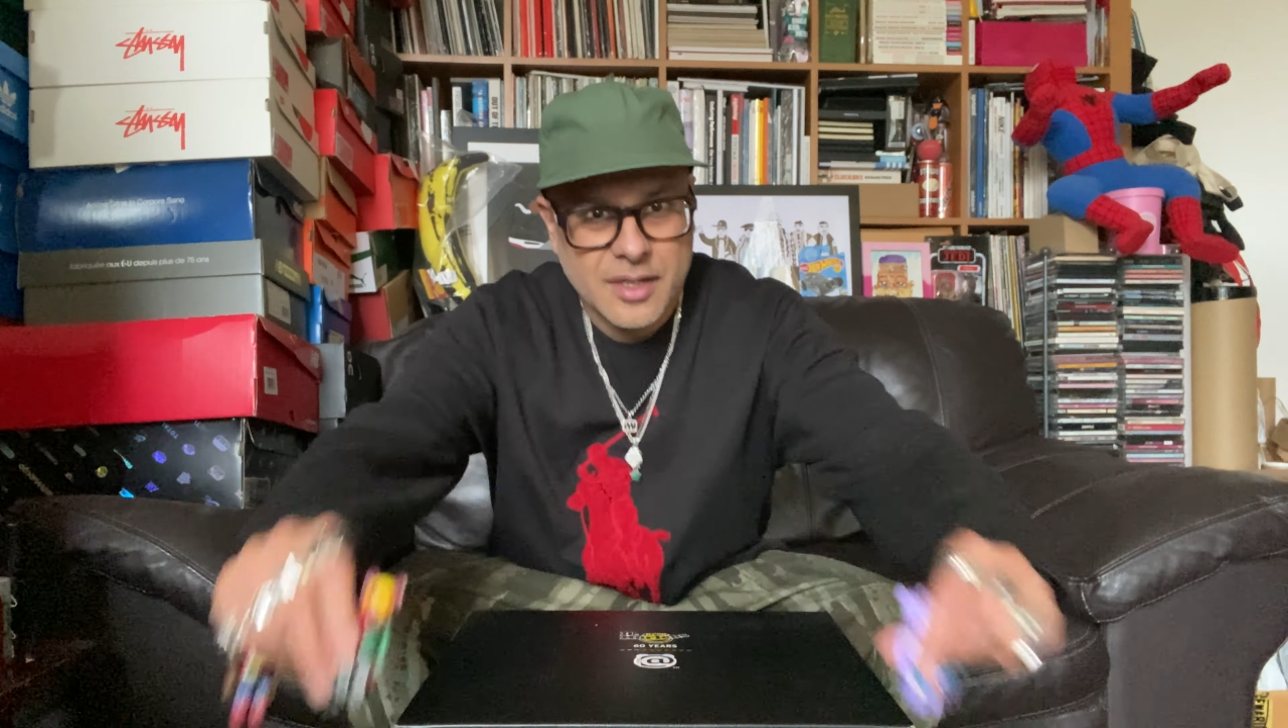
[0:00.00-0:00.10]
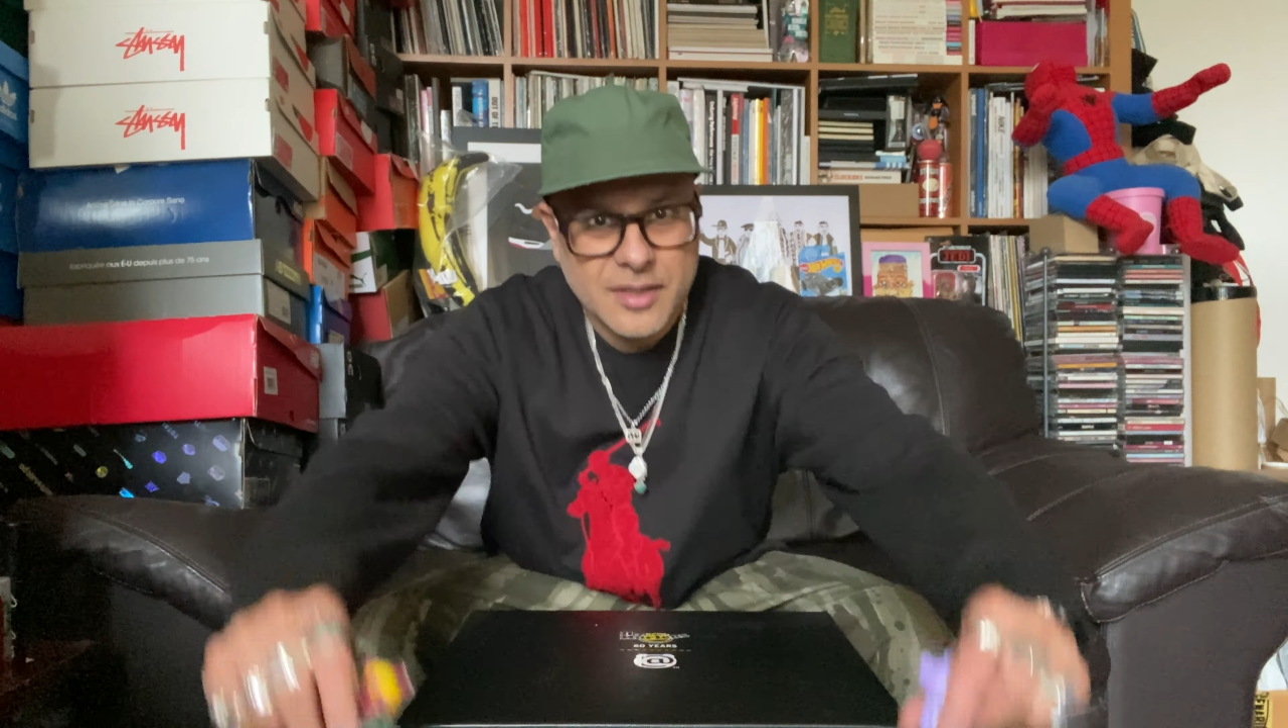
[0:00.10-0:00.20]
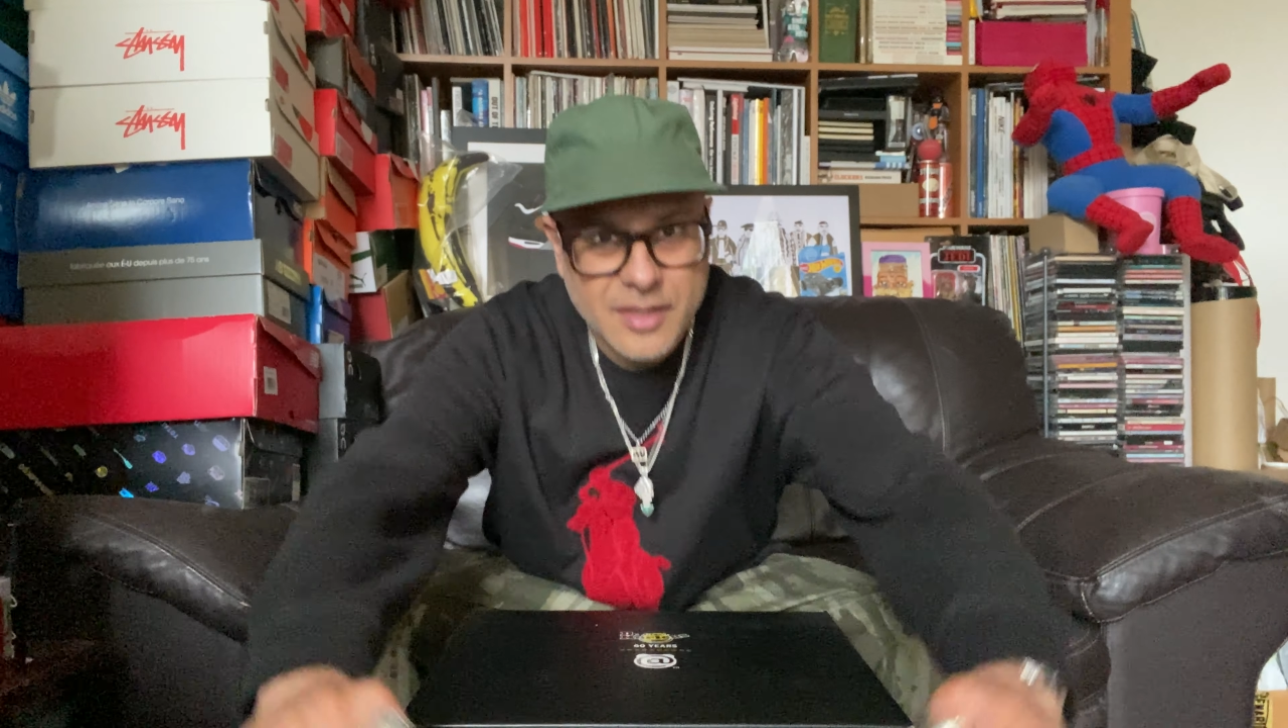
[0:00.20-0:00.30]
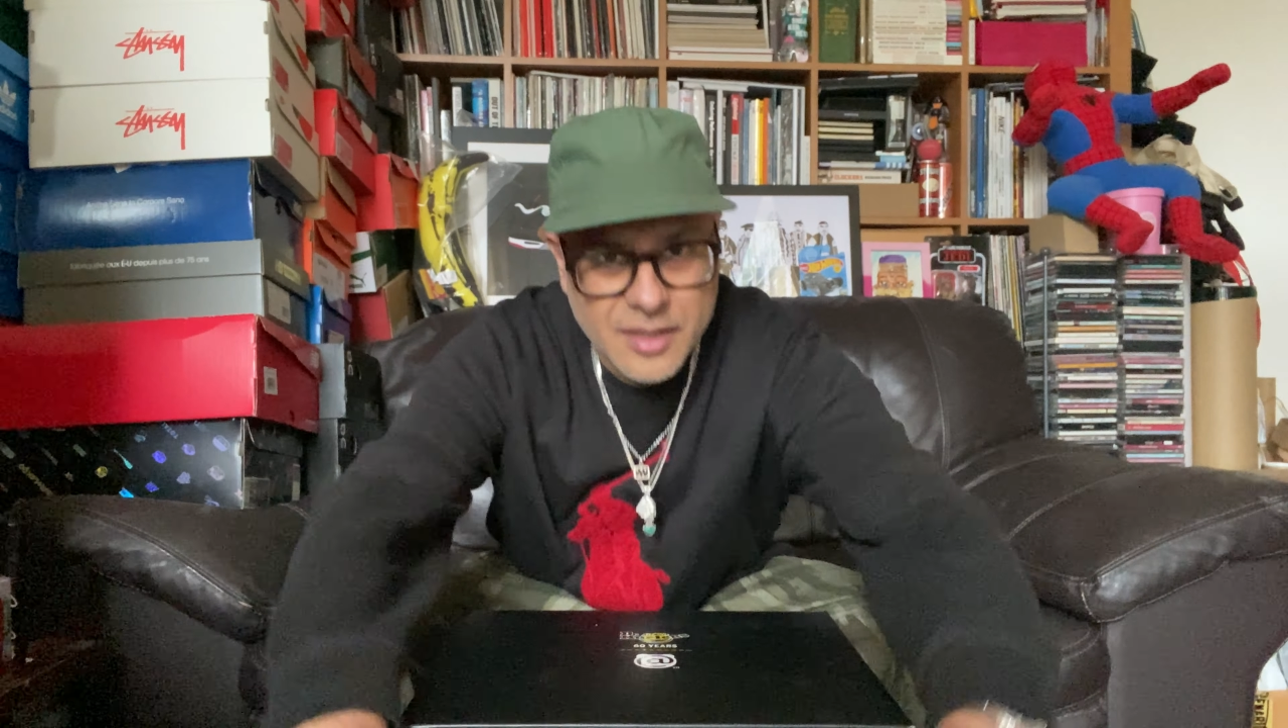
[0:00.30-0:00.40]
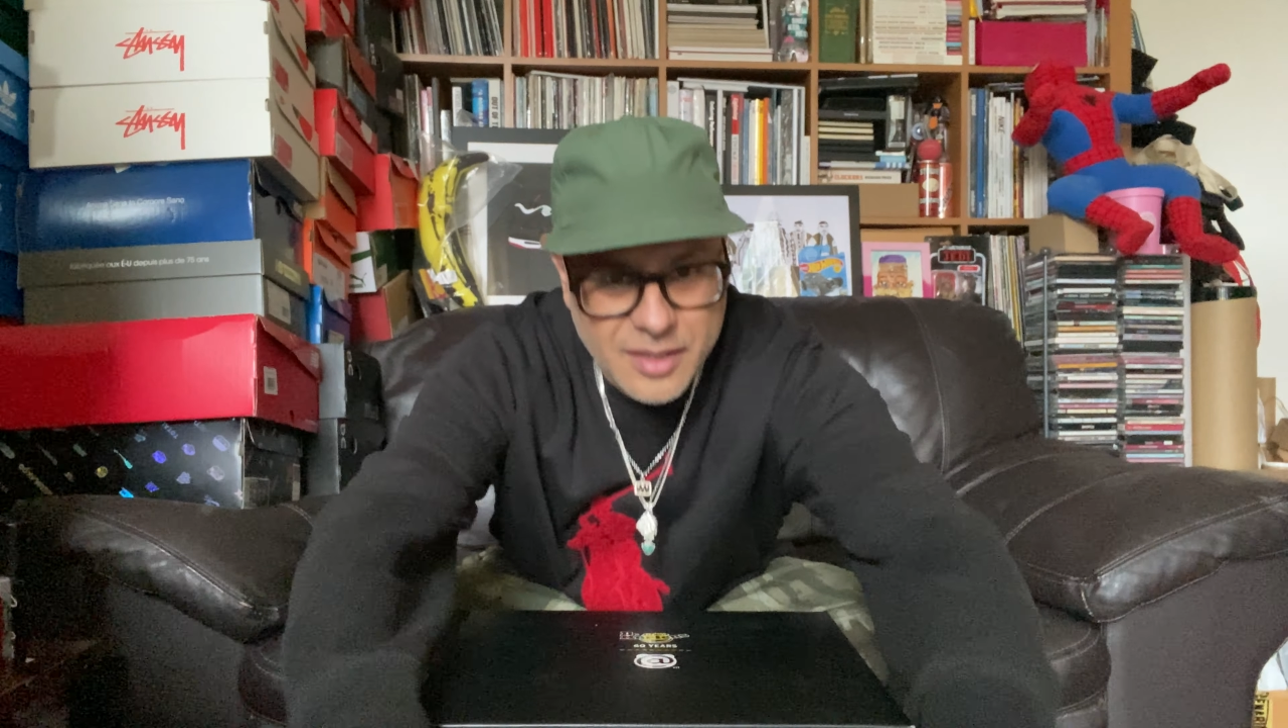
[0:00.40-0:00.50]

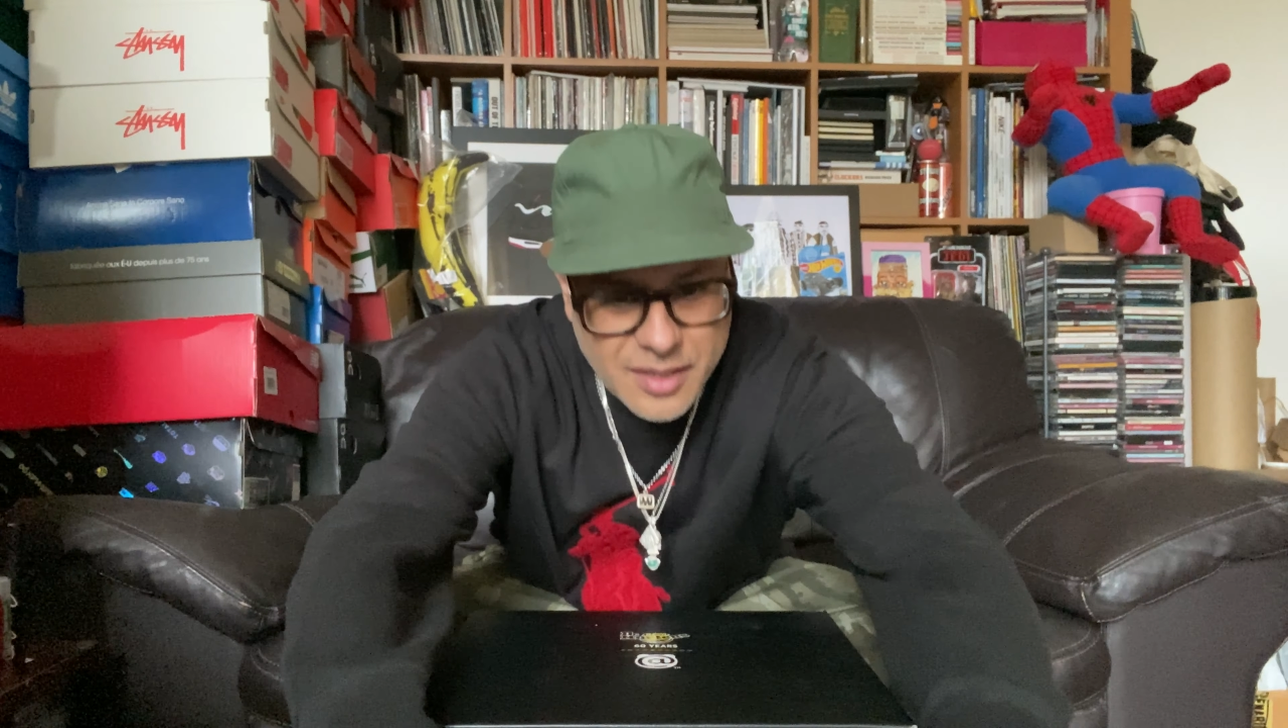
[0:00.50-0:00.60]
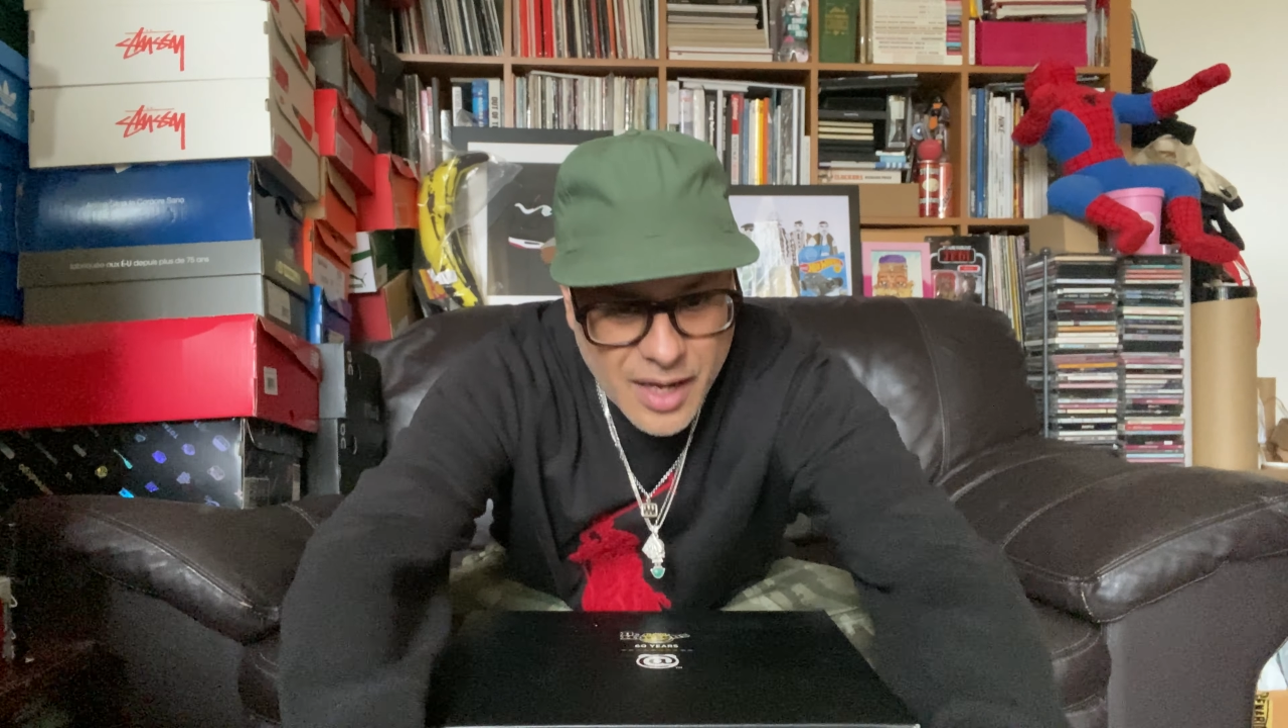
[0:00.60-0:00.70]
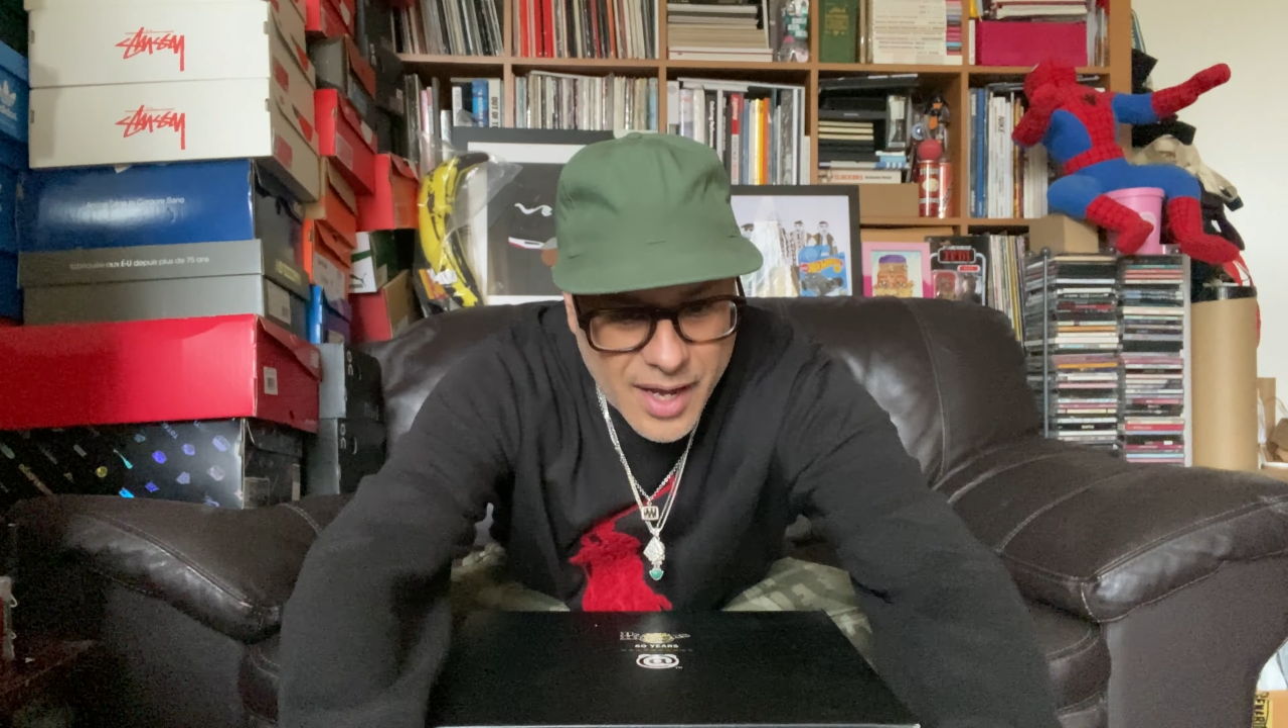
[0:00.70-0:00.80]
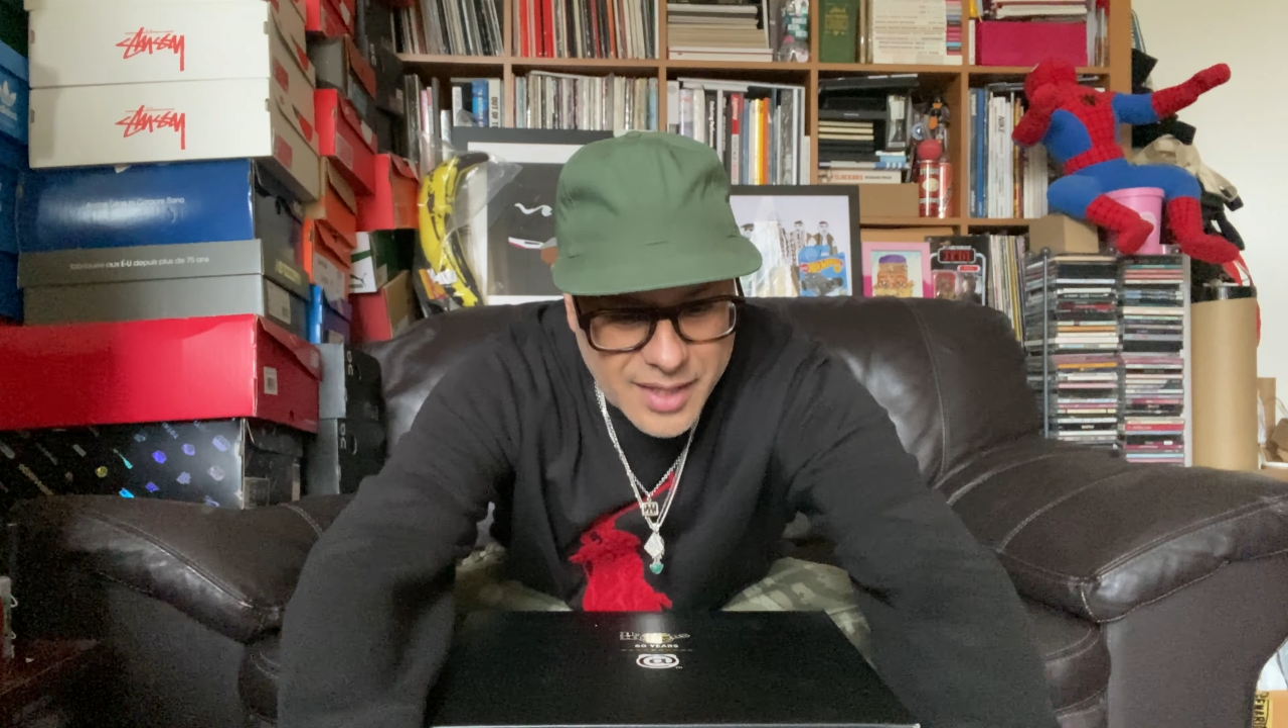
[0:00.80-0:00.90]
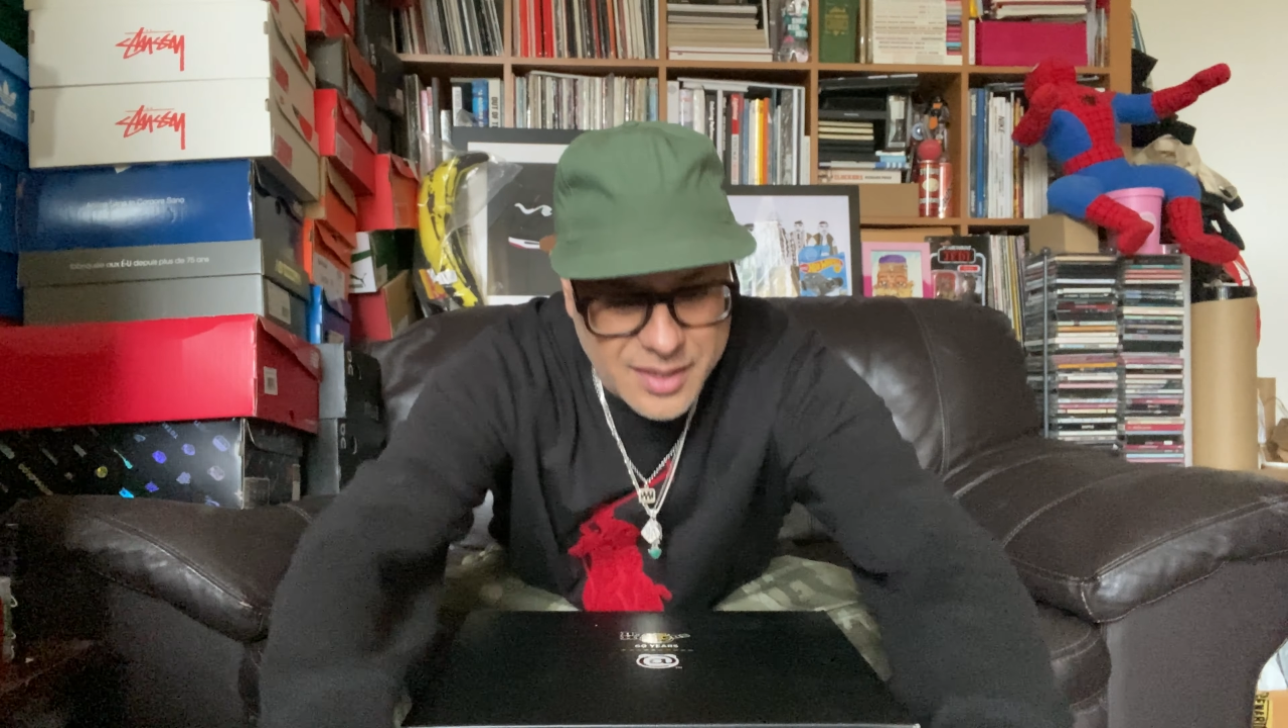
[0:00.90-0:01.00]
to the
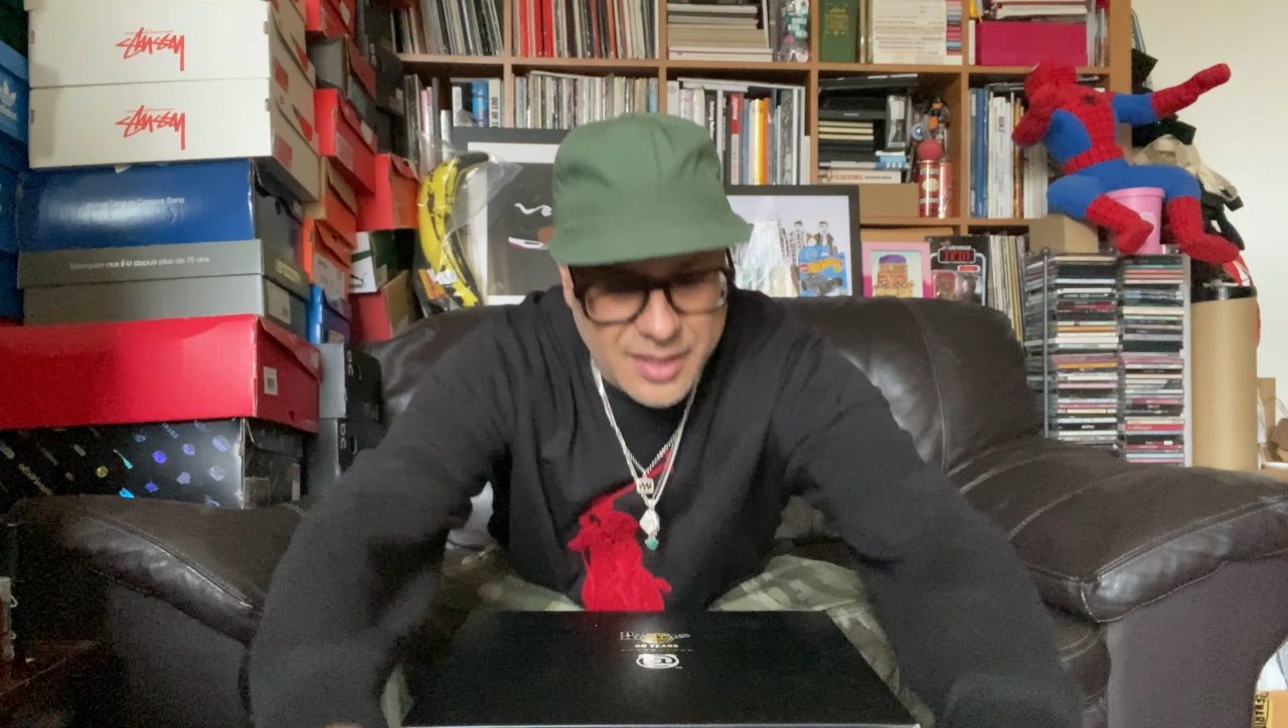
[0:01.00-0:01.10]
side.